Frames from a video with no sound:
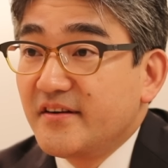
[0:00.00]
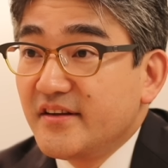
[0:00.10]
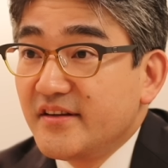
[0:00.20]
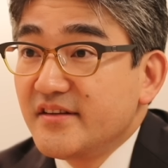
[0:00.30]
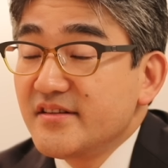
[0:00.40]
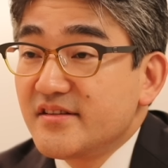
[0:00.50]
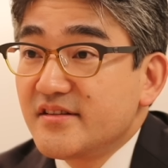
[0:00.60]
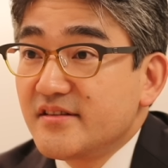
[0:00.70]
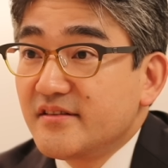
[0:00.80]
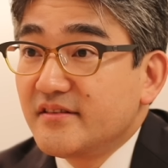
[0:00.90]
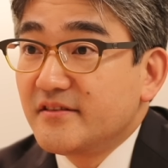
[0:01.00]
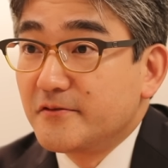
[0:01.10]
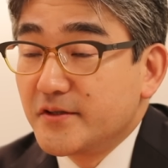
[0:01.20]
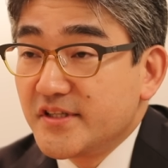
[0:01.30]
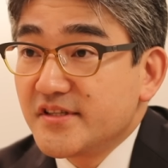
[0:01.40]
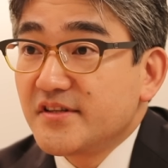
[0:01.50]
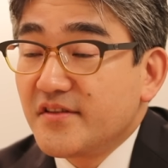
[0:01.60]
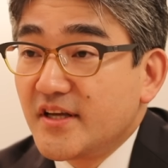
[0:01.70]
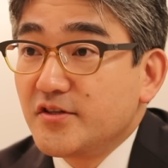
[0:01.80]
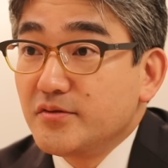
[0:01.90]
is a risk
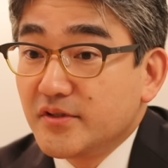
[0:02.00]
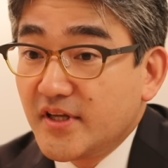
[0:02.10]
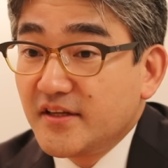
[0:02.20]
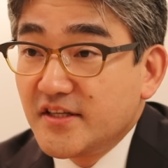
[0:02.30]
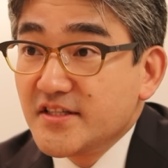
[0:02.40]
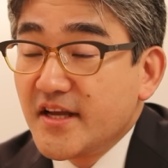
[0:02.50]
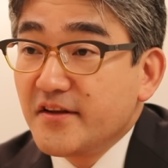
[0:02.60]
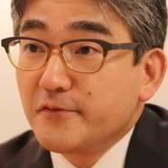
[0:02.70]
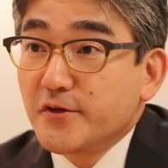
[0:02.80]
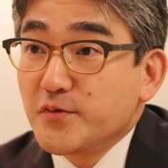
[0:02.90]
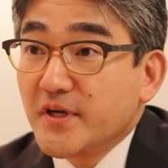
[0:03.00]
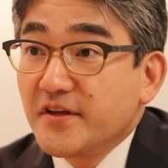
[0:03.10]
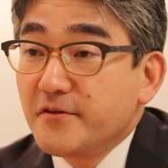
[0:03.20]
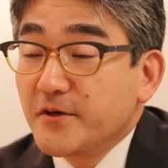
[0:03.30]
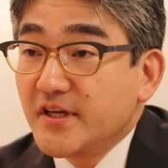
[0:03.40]
that you will get detained for 23